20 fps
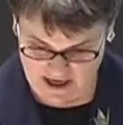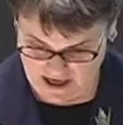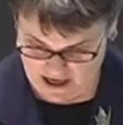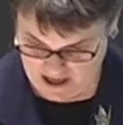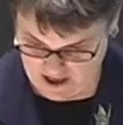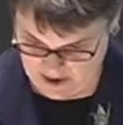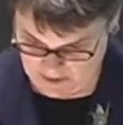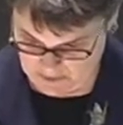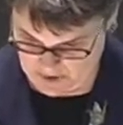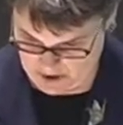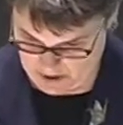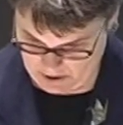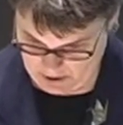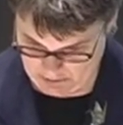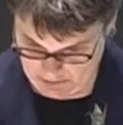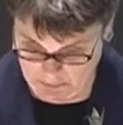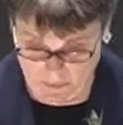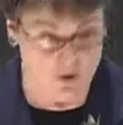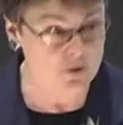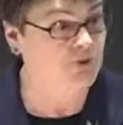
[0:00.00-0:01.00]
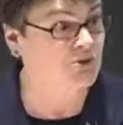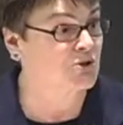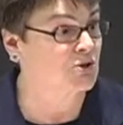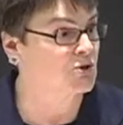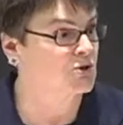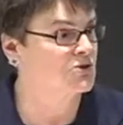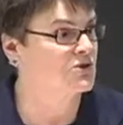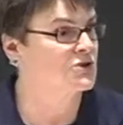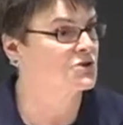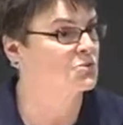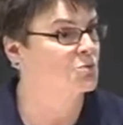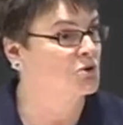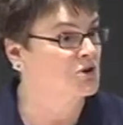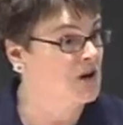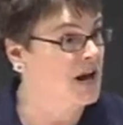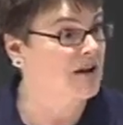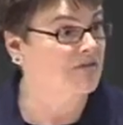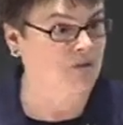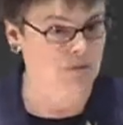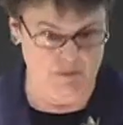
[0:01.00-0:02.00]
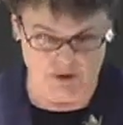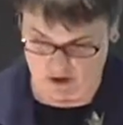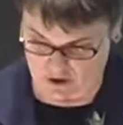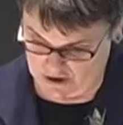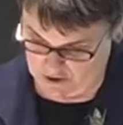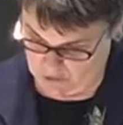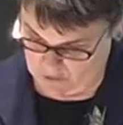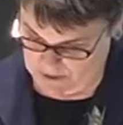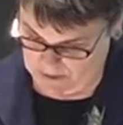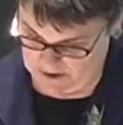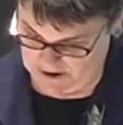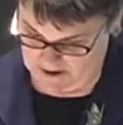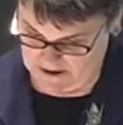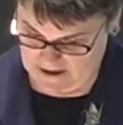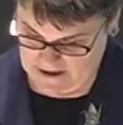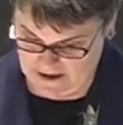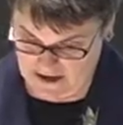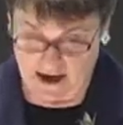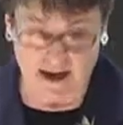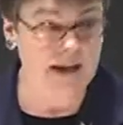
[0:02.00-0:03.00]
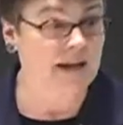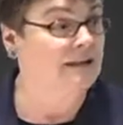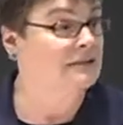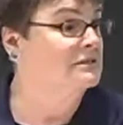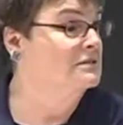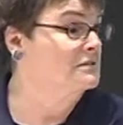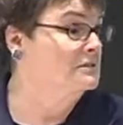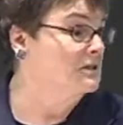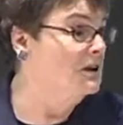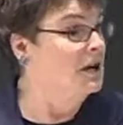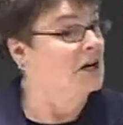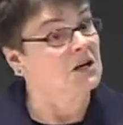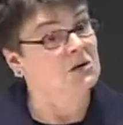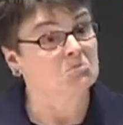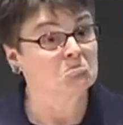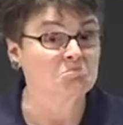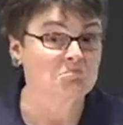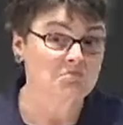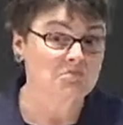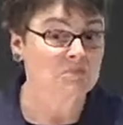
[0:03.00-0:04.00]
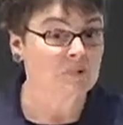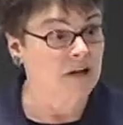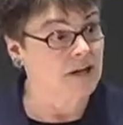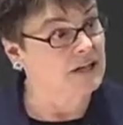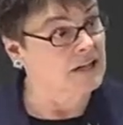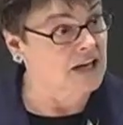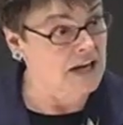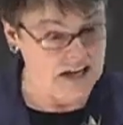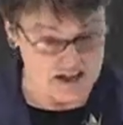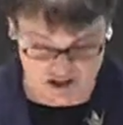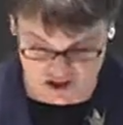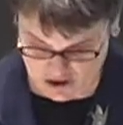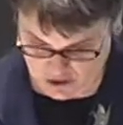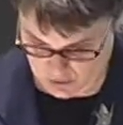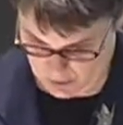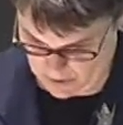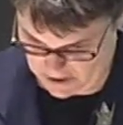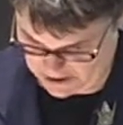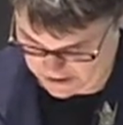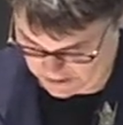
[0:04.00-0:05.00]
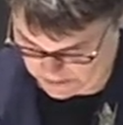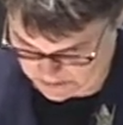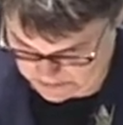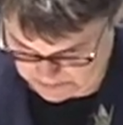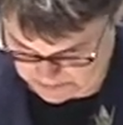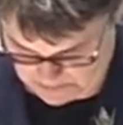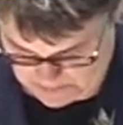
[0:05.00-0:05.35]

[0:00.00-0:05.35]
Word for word: Um, they, uh, most nurses were never married women, and um, an occasional widow.